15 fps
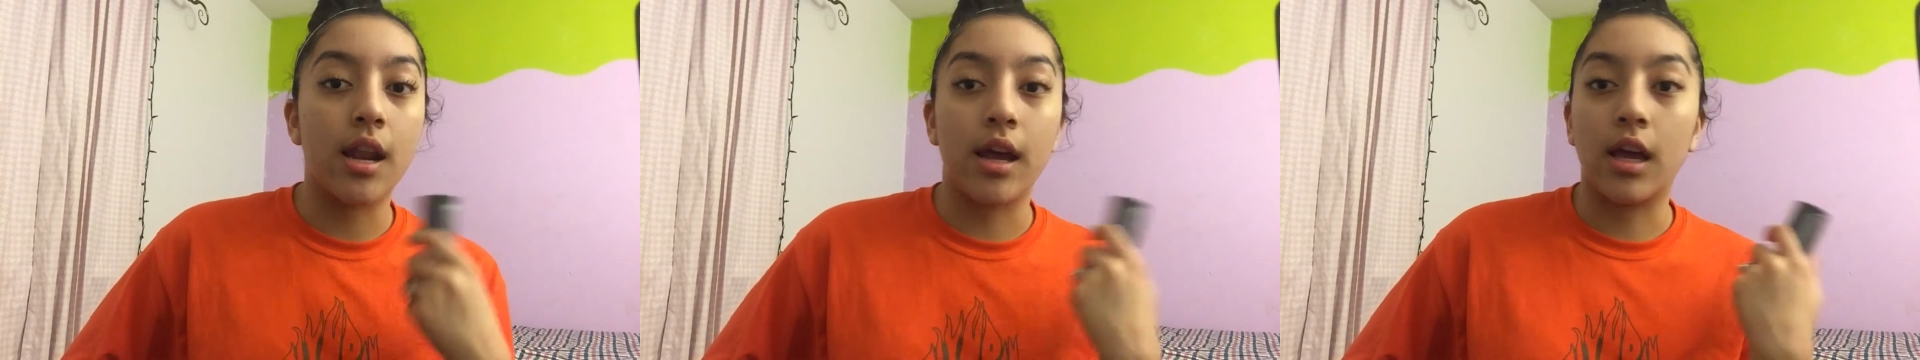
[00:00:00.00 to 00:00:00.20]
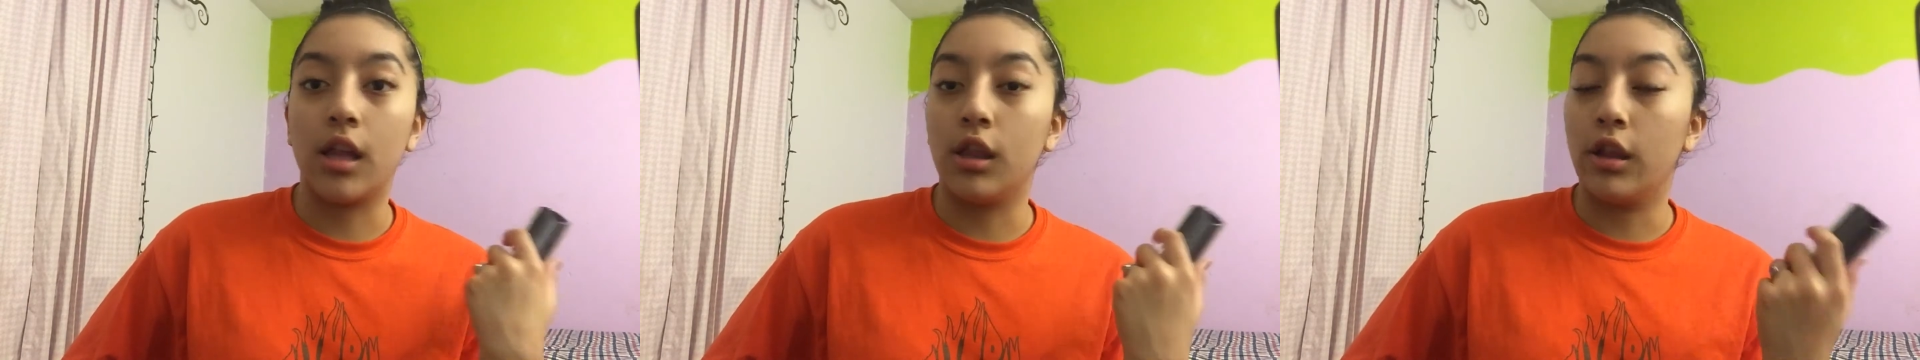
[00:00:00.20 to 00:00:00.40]
and
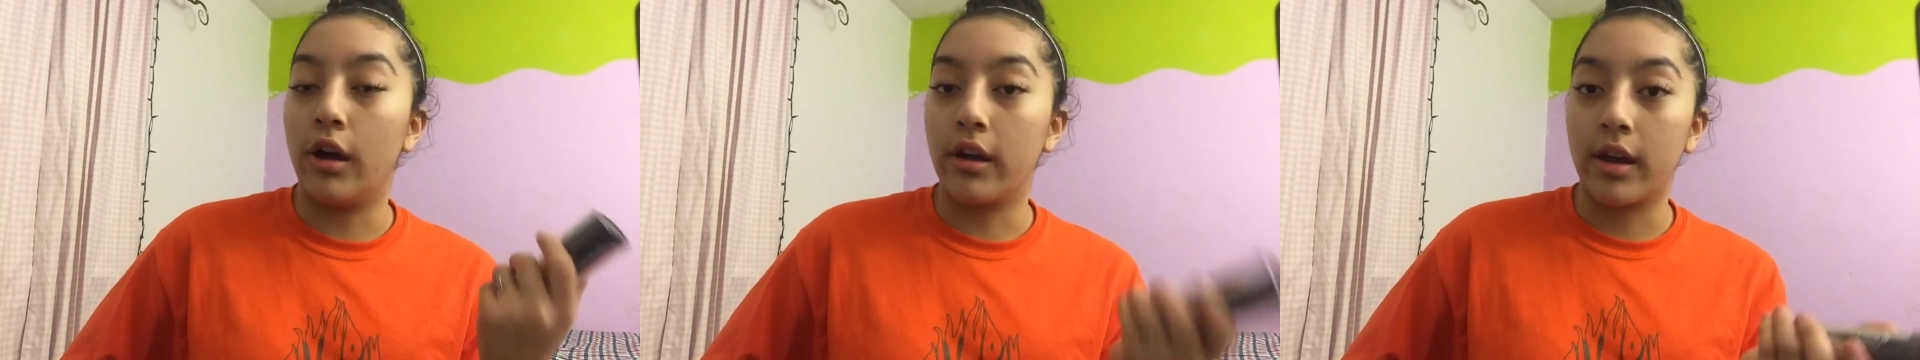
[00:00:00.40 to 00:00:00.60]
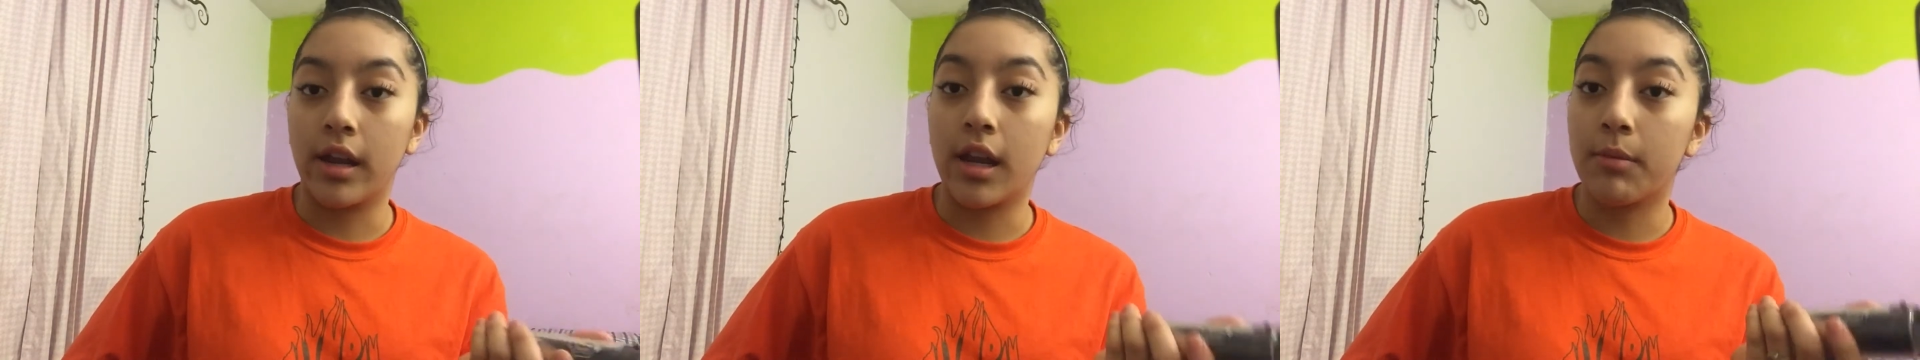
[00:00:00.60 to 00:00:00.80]
I can
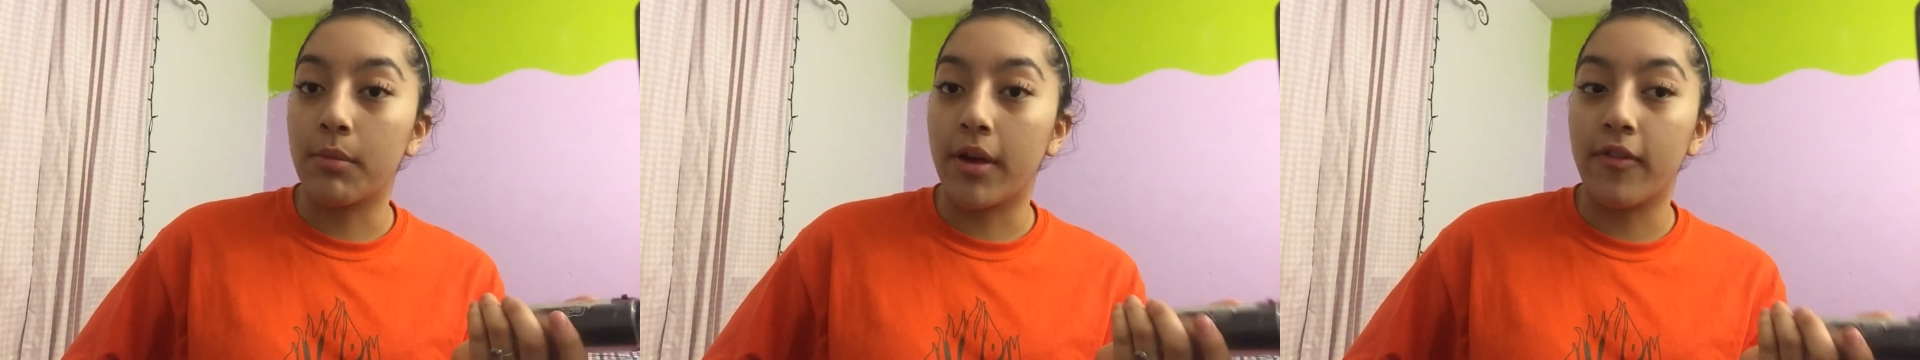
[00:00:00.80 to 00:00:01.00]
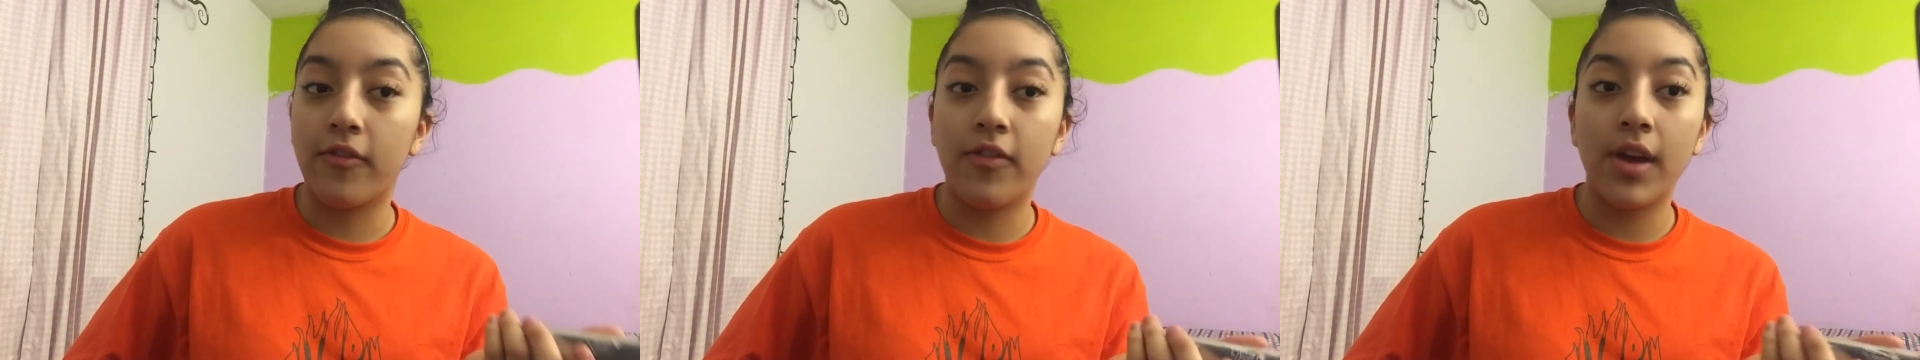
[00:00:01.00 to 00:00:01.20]
lock it in
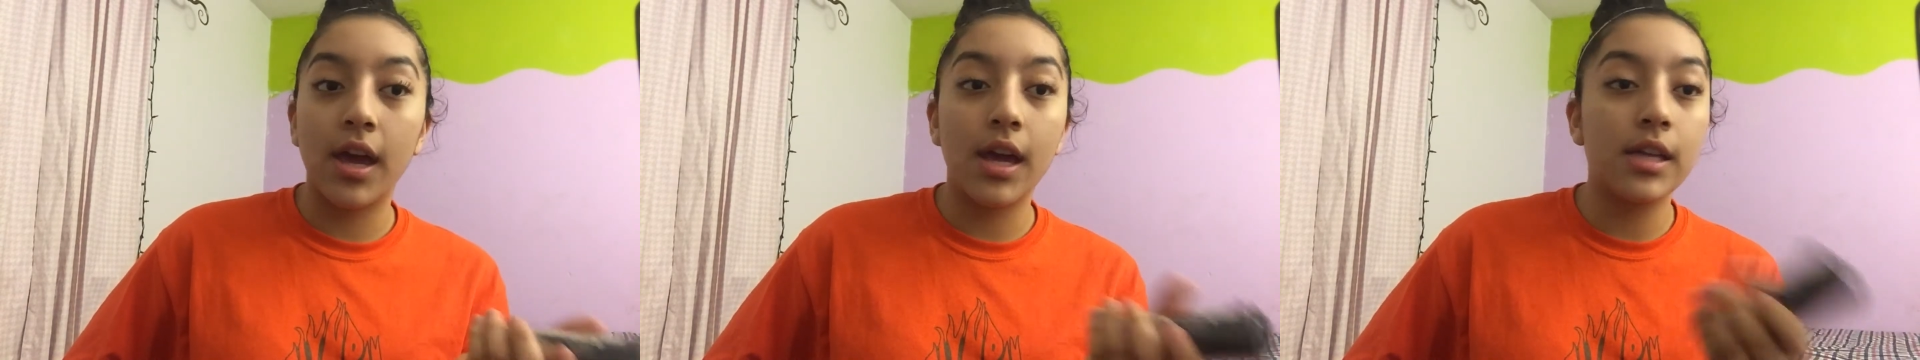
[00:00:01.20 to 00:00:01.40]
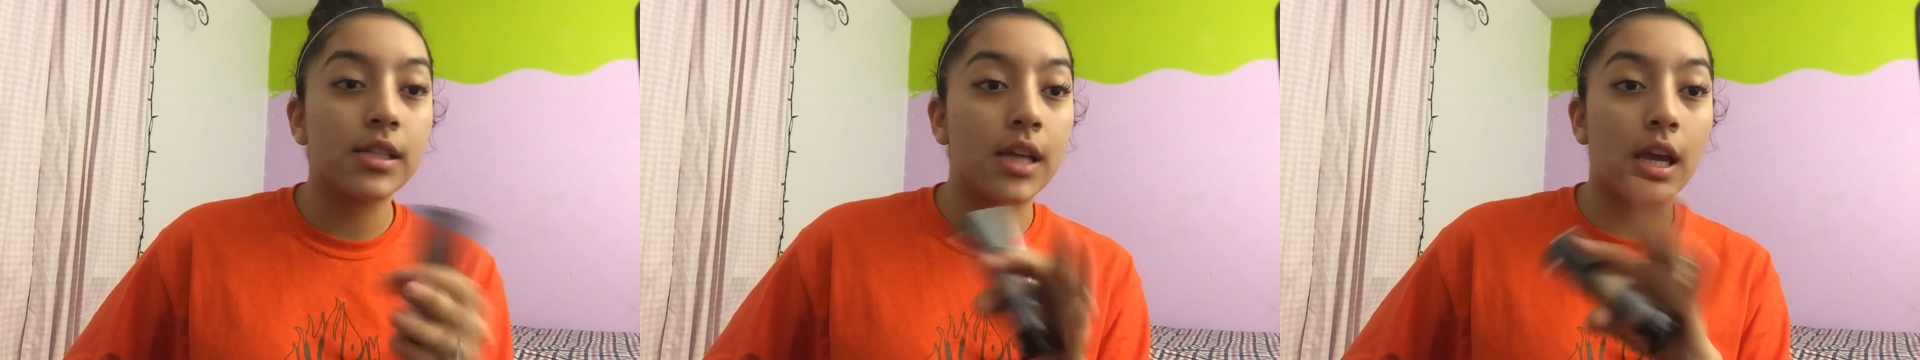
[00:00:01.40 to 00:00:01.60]
my
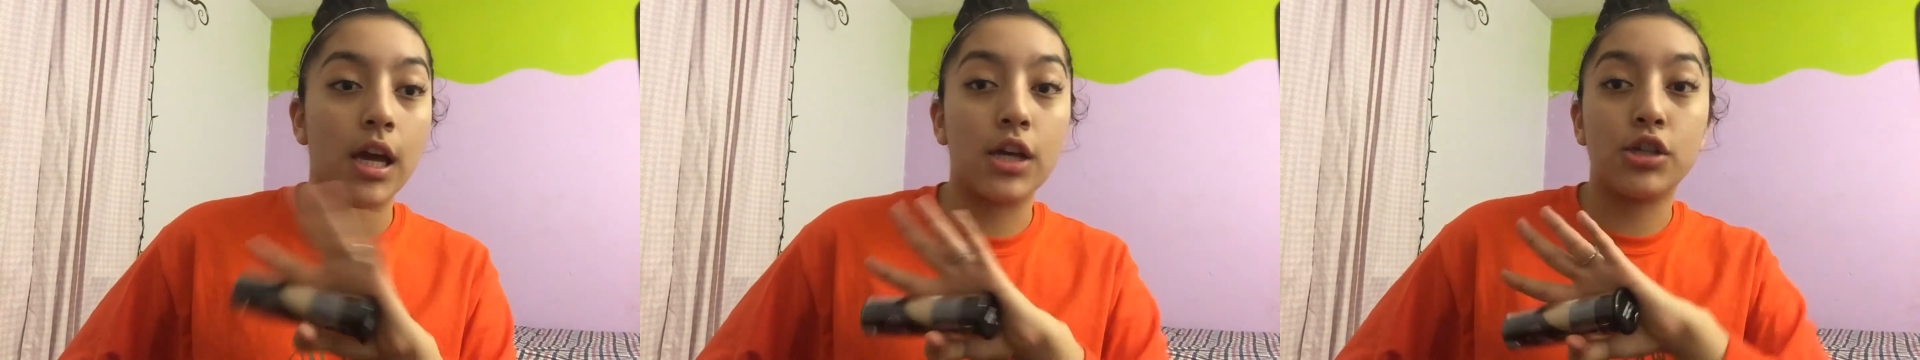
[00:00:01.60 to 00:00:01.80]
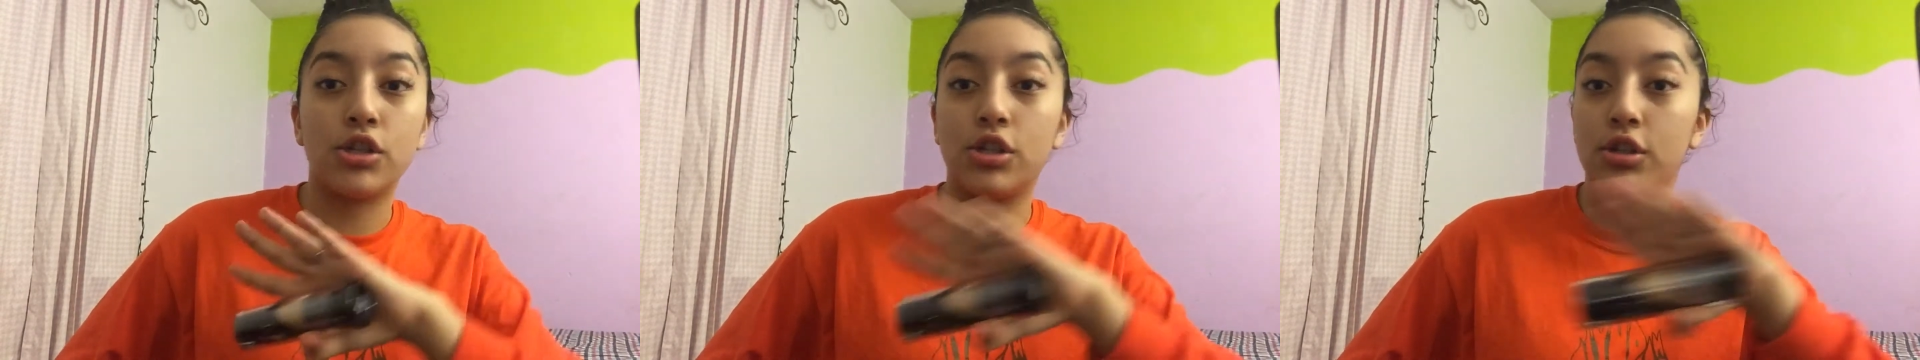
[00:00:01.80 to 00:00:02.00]
face. Like
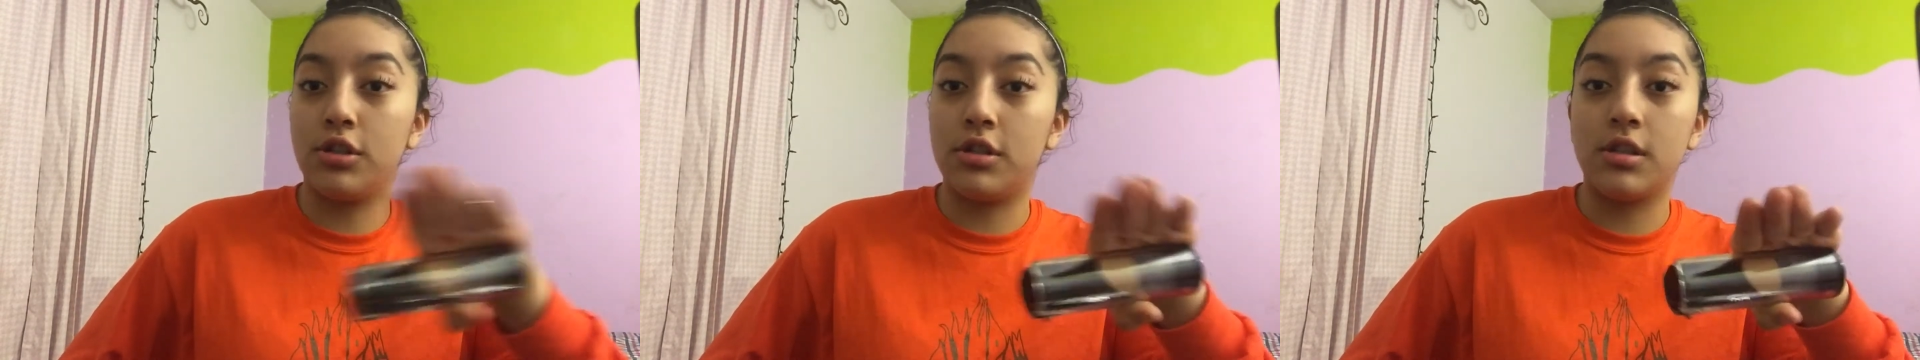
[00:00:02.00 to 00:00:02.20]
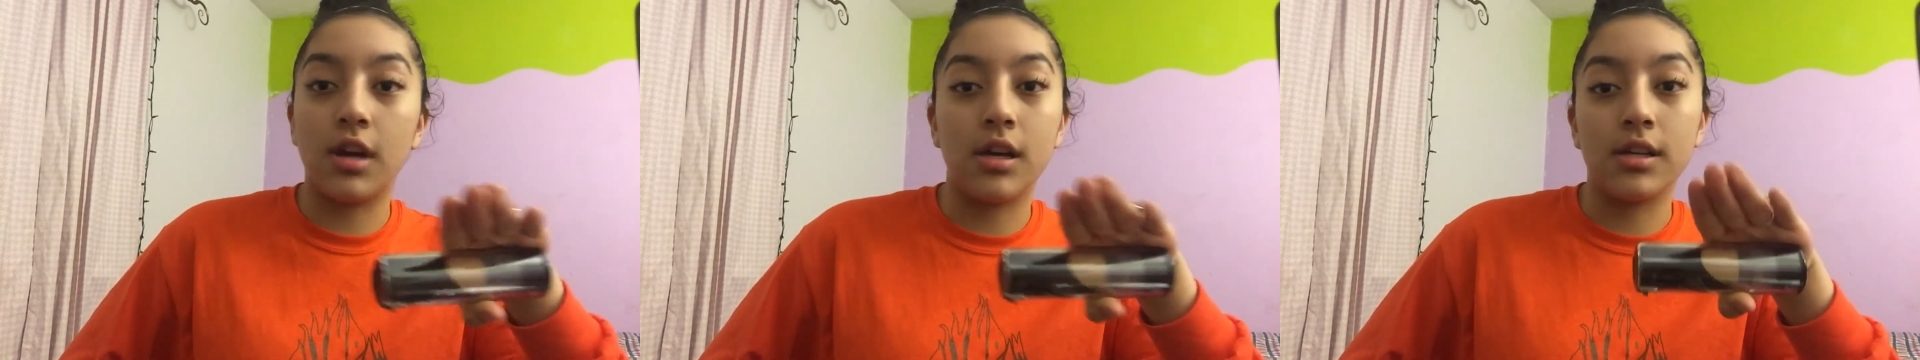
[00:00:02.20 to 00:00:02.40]
it
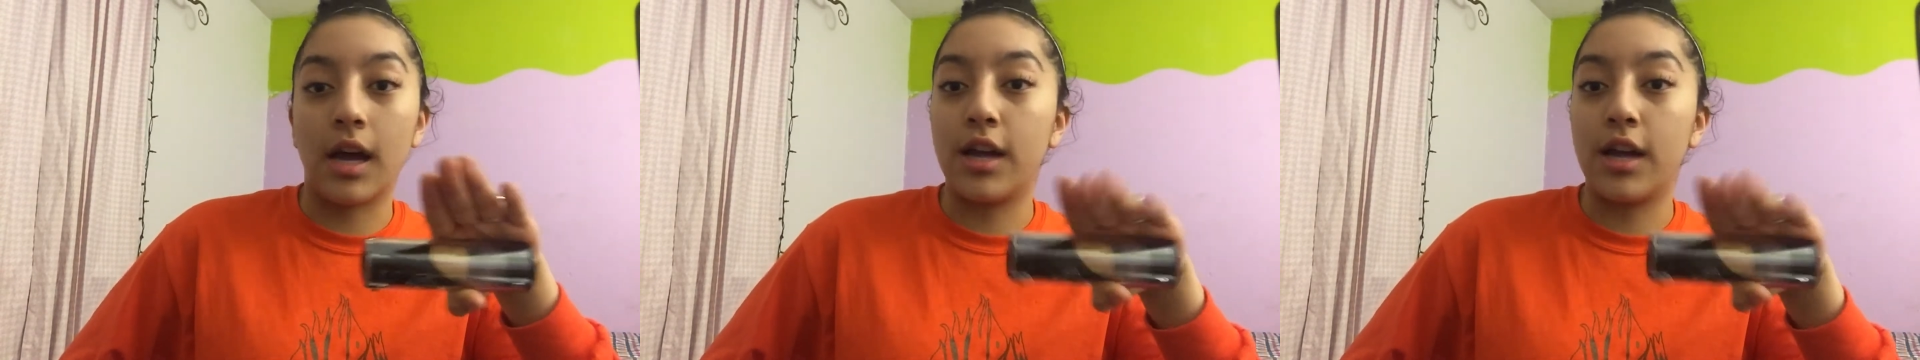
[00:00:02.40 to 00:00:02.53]
does.